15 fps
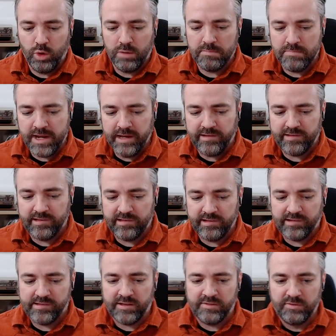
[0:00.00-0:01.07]
makes a
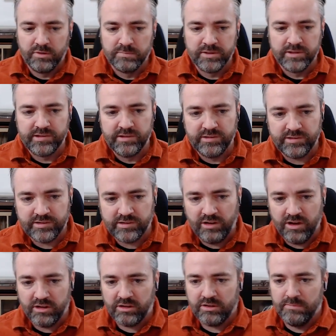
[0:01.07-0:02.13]
successful business
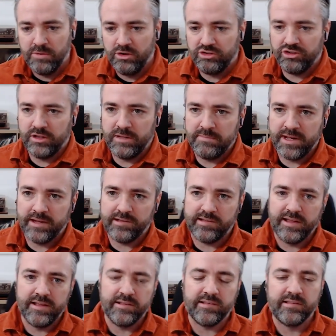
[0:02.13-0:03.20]
kind of commercially make
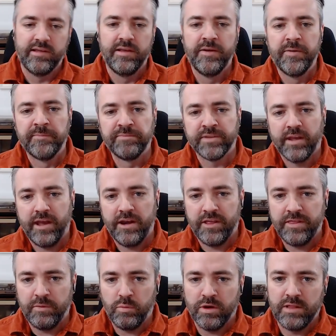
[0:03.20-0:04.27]
sense. And I
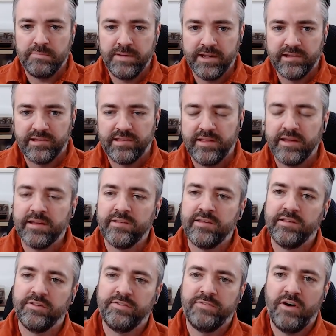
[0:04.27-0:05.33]
think one of the biggest things
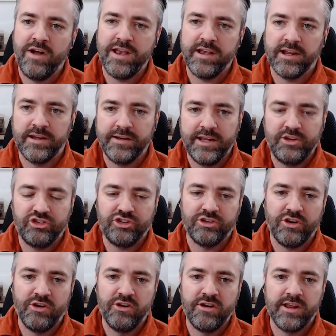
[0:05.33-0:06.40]
is finding a niche and
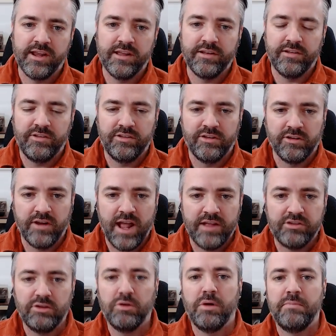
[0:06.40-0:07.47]
owning it. So
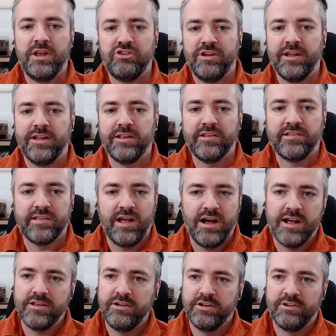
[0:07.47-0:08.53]
as you were mentioning at the
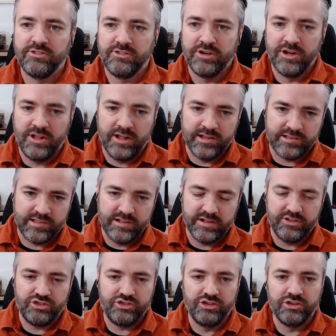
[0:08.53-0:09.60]
start, you didn't realize
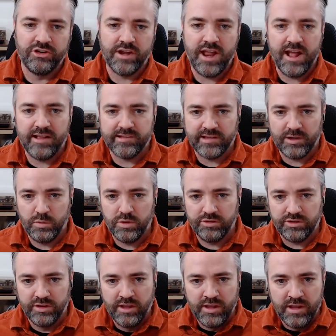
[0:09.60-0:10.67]
that student housing
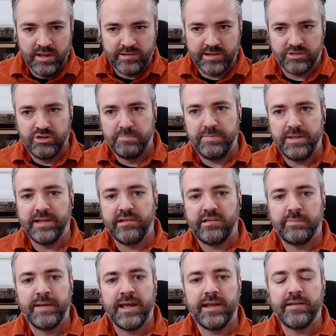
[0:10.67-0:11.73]
was such a big
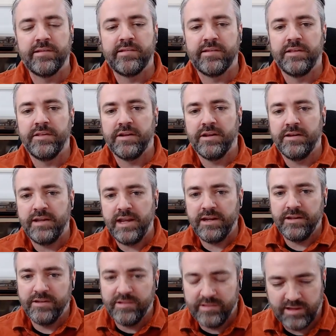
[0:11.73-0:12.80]
space and that it
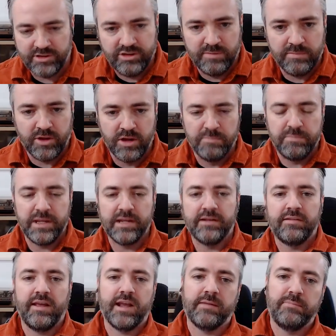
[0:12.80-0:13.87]
needed such a kind of big
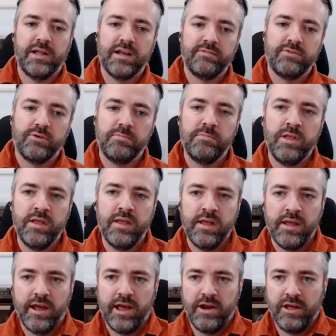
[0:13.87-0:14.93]
tech platform.
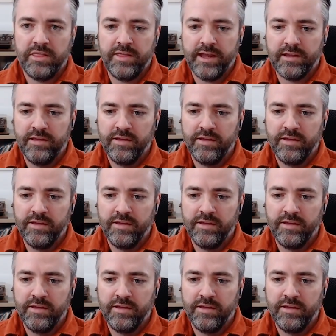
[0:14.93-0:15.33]
And I think